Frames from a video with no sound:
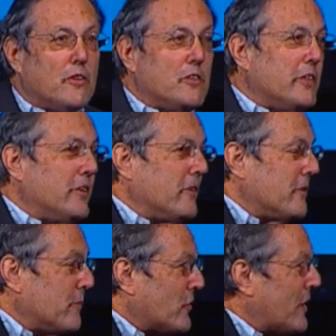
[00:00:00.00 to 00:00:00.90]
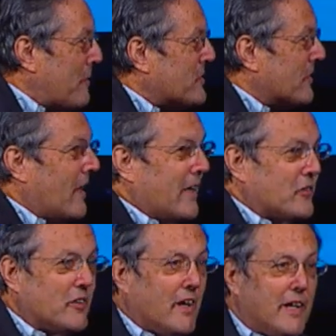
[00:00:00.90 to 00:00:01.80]
the dinner and reception
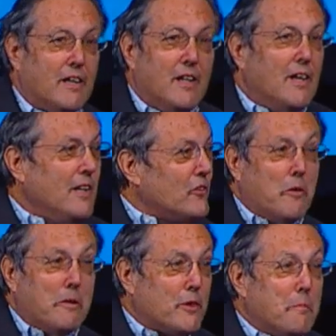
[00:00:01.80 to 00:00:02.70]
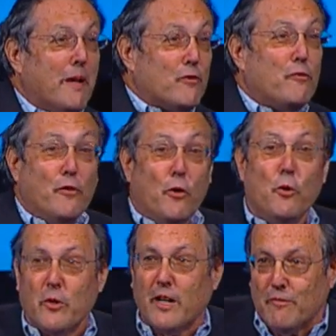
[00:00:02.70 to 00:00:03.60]
last night, it's already the best
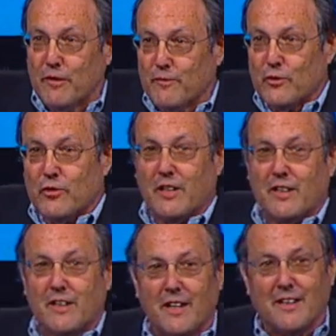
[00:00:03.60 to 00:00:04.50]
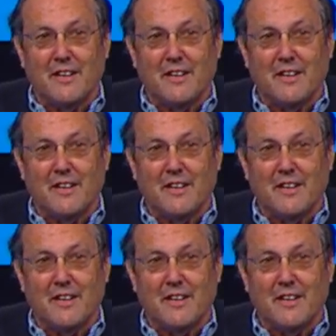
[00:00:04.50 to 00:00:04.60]
food I've ever seen at